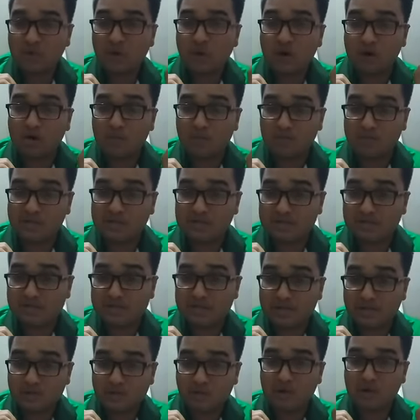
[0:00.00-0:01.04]
or
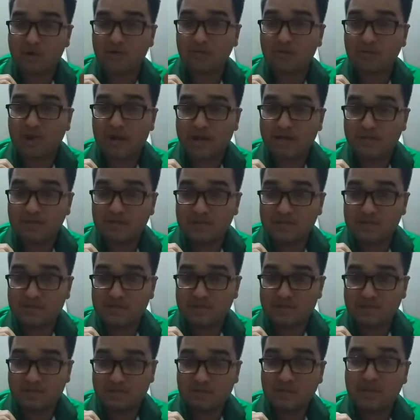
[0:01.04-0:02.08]
president or prime
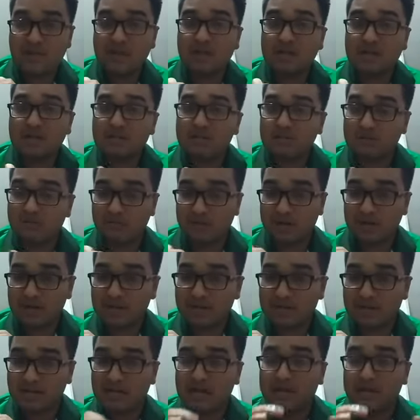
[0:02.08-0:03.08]
minister directly.